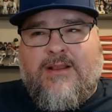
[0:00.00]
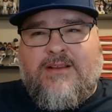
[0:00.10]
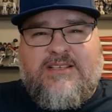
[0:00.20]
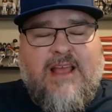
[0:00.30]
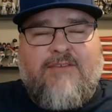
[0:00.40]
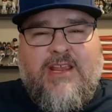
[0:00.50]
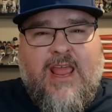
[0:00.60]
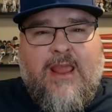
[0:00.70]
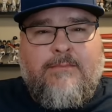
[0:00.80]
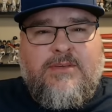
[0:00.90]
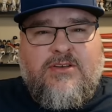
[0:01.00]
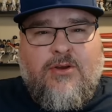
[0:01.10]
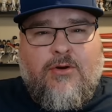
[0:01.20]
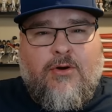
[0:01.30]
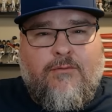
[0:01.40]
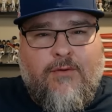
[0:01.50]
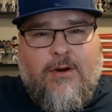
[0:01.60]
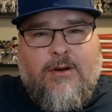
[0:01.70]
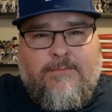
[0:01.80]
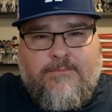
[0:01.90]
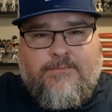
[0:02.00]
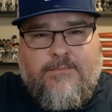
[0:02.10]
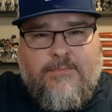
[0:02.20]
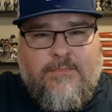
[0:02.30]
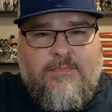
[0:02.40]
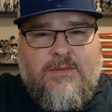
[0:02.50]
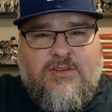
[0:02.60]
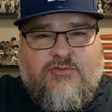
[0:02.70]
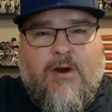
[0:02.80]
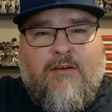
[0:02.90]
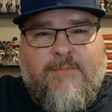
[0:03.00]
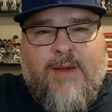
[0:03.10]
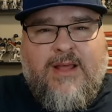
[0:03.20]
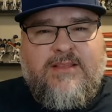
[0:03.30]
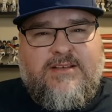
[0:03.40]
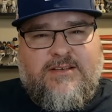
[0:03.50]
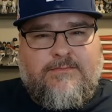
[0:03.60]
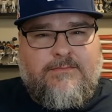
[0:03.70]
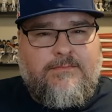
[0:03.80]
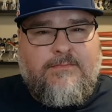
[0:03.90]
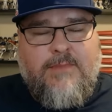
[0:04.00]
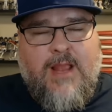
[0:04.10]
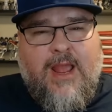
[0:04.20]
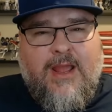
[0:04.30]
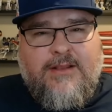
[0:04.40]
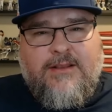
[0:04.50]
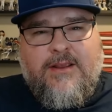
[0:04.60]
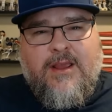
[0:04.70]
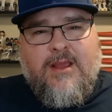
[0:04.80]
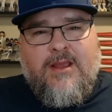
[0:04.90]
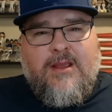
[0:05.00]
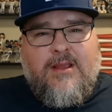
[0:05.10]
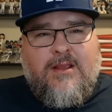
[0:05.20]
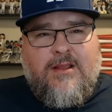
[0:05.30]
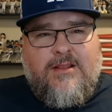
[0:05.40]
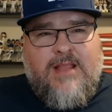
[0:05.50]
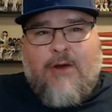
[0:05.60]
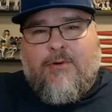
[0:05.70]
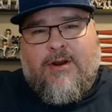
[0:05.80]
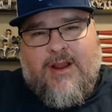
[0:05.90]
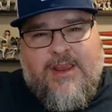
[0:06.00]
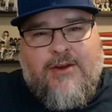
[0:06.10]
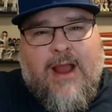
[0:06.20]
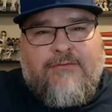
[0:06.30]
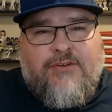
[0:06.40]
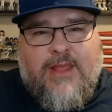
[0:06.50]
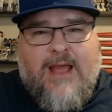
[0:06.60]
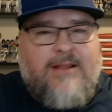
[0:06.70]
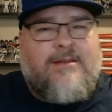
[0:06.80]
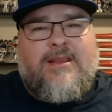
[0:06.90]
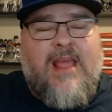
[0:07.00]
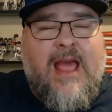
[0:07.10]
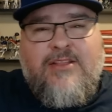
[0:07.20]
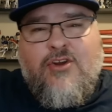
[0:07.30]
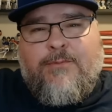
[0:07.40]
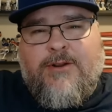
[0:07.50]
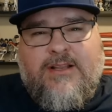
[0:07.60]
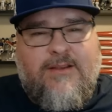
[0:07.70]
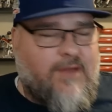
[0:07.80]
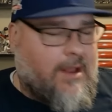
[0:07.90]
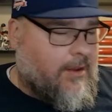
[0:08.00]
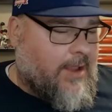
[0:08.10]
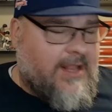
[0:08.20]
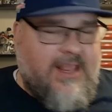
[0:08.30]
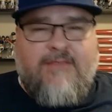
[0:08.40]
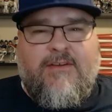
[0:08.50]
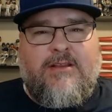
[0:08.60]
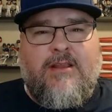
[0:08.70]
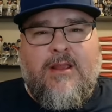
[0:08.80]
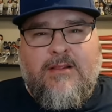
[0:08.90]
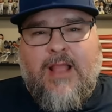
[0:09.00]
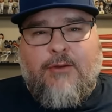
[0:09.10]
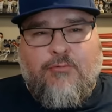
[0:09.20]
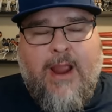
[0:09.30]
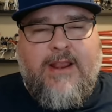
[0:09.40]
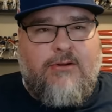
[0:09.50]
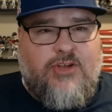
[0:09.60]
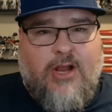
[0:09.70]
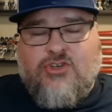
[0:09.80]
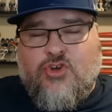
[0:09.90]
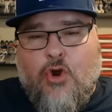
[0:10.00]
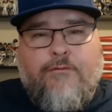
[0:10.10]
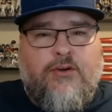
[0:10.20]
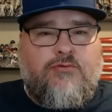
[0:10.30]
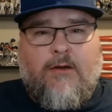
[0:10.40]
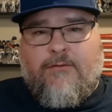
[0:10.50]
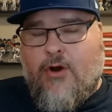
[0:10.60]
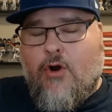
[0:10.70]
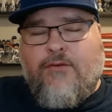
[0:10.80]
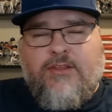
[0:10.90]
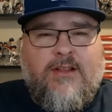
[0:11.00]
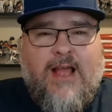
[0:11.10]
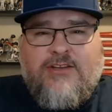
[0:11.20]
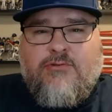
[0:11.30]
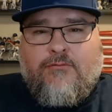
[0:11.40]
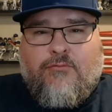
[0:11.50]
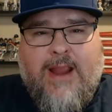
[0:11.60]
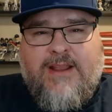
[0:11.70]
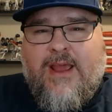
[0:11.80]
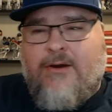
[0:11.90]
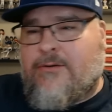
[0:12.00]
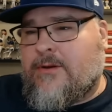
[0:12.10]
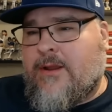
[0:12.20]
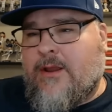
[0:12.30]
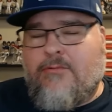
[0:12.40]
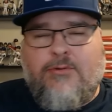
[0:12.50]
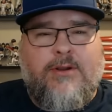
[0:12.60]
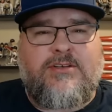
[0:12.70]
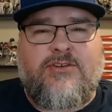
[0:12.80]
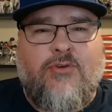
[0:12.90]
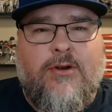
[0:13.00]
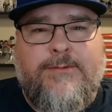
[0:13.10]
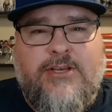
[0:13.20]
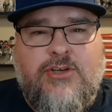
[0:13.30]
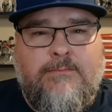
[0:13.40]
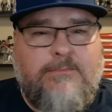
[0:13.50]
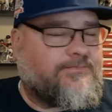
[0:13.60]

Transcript: 7 games over 12 months. And now we're a year after that. It had no predictive value. And even like right now, Dodgers 0 for 12, 0 for their last 12 right now, the runners in scoring position